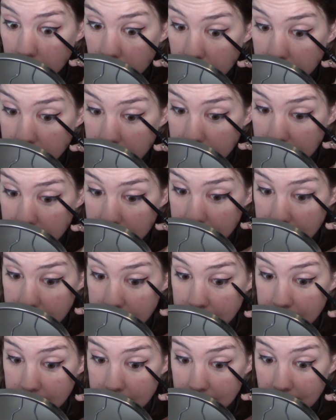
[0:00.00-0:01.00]
tinted
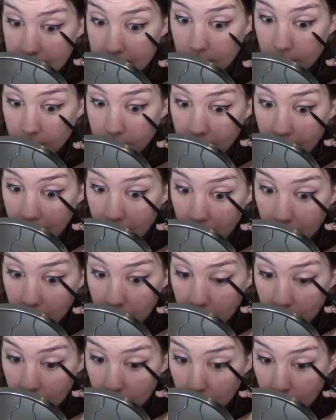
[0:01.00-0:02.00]
skin veil
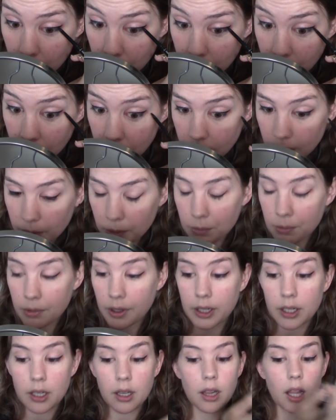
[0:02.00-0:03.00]
will
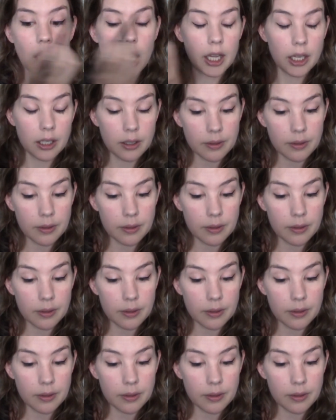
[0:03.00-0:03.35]
run a lot,